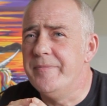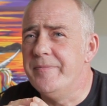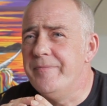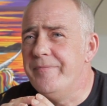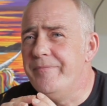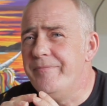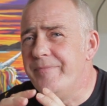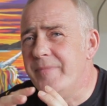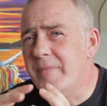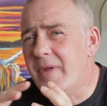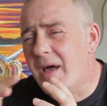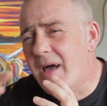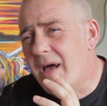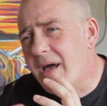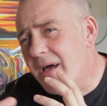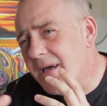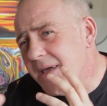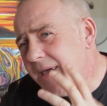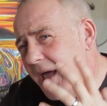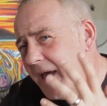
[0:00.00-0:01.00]

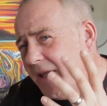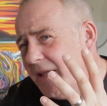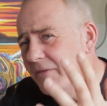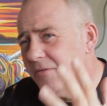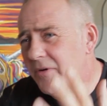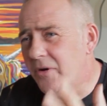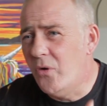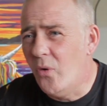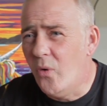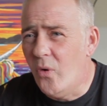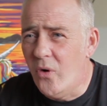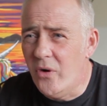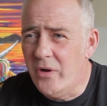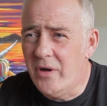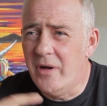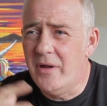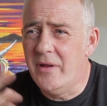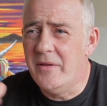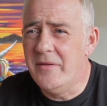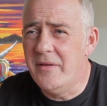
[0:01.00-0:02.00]
kind of an
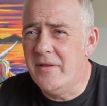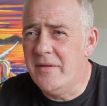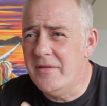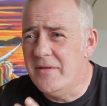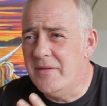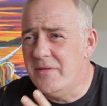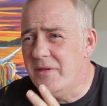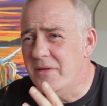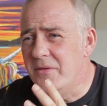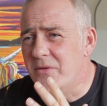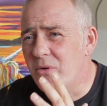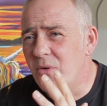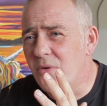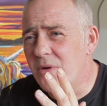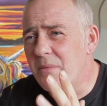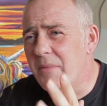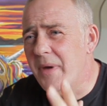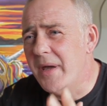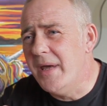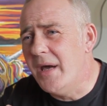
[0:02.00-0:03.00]
aura that, you know,
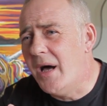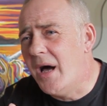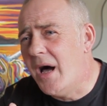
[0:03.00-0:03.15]
they might